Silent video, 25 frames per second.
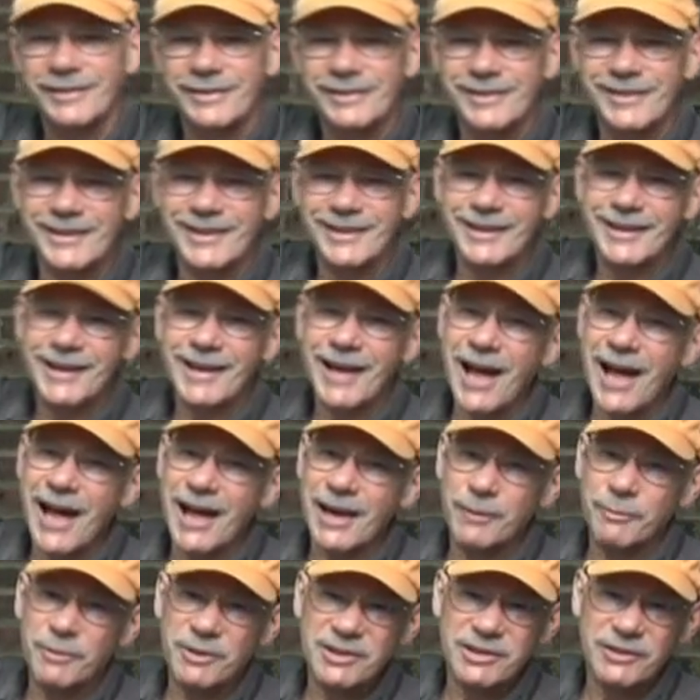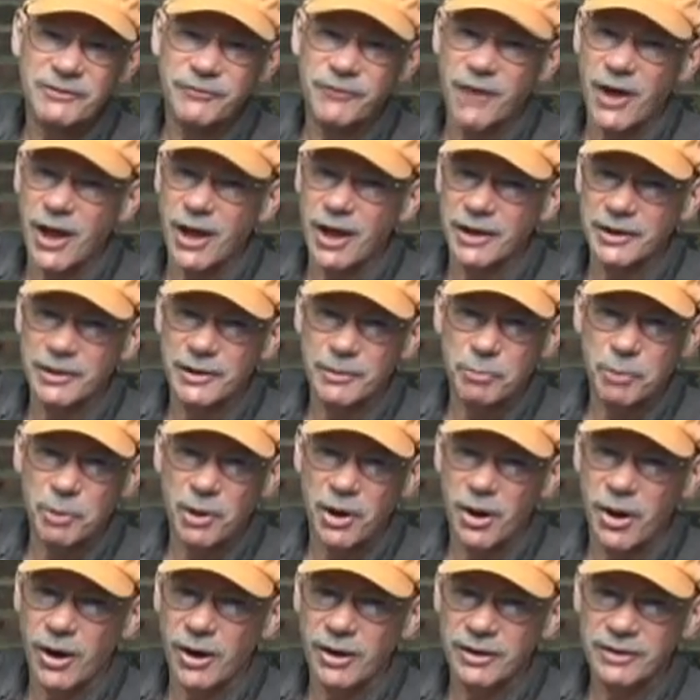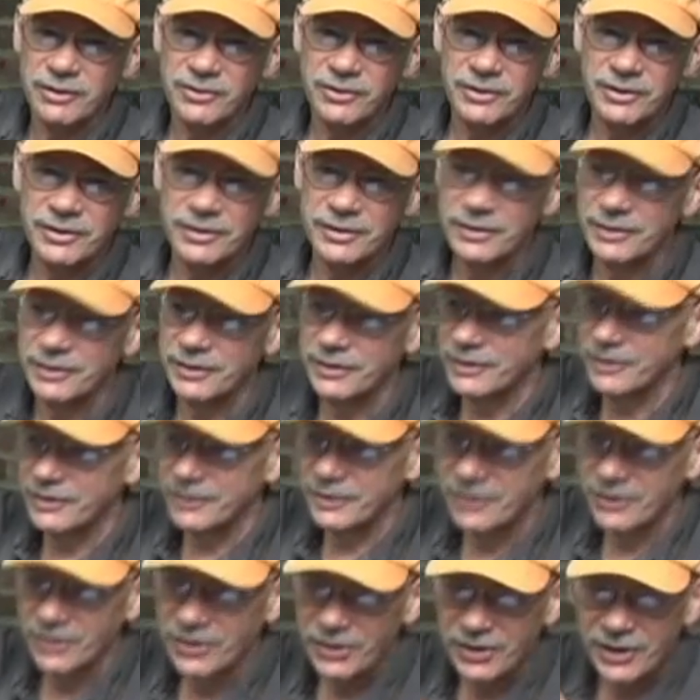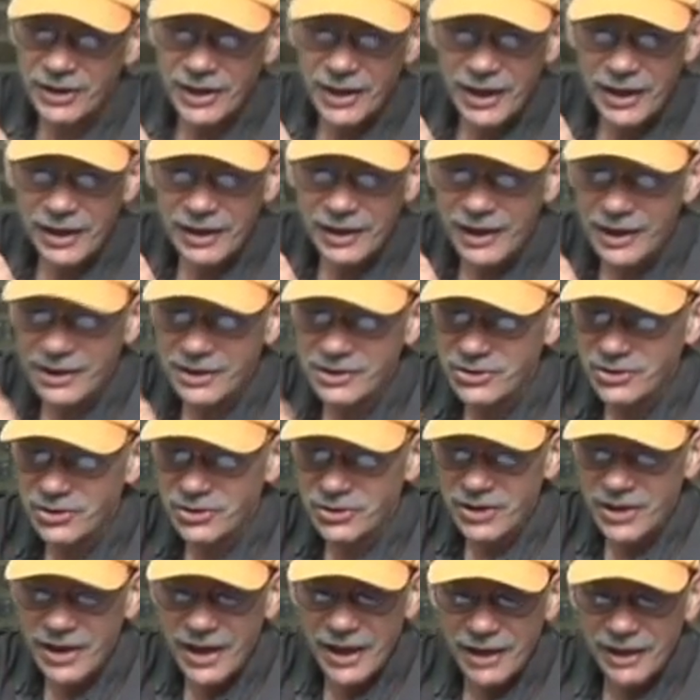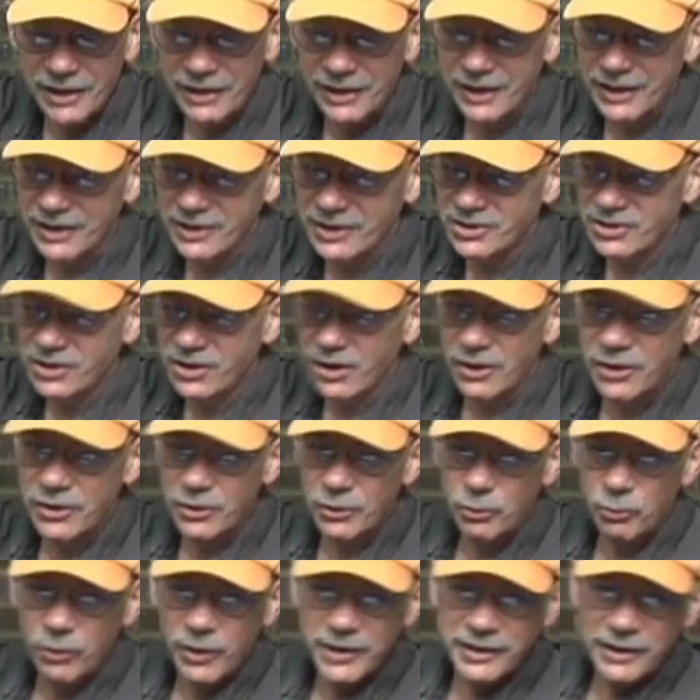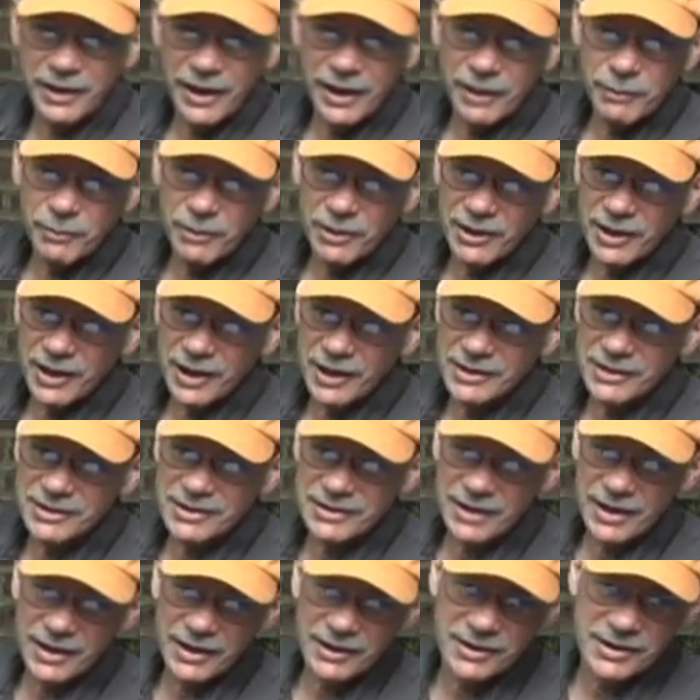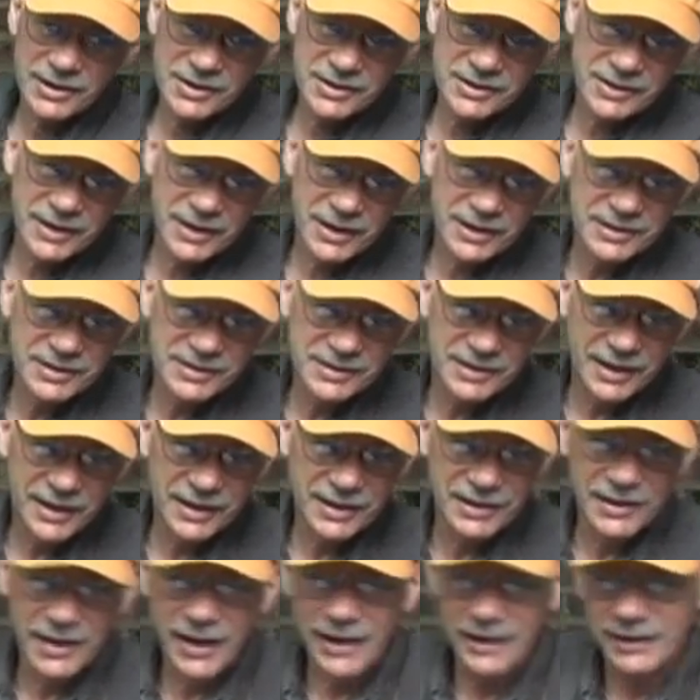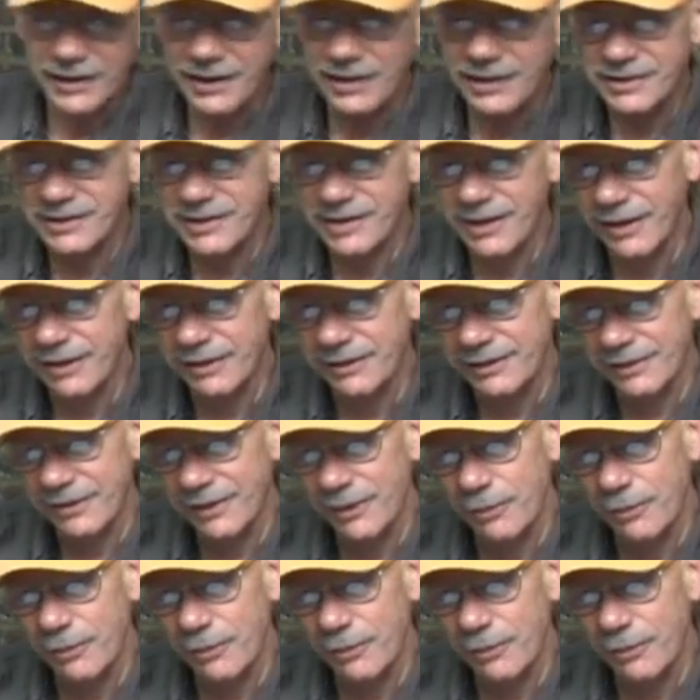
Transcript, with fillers: the economy's falling apart. The candidates are yelling at each other. One day McCain's saying this, then he's saying that, then he's yelling at